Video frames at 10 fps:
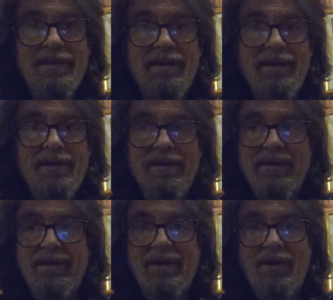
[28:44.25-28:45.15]
the,
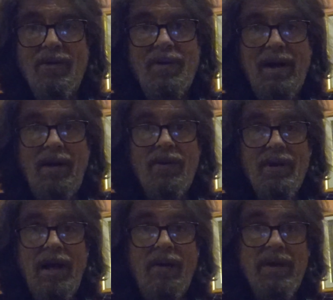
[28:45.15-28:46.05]
you know, how,
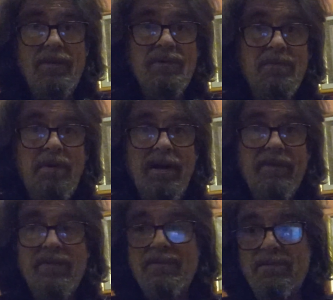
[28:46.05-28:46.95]
how he was part
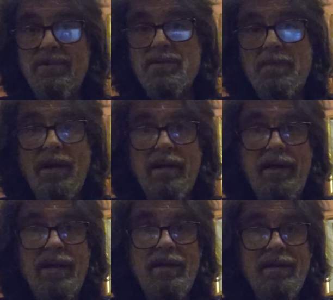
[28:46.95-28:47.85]
of a search
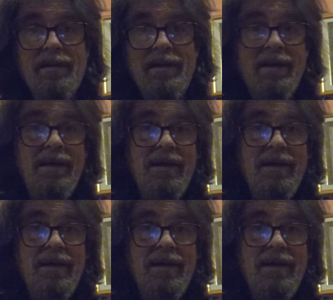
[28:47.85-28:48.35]
party and,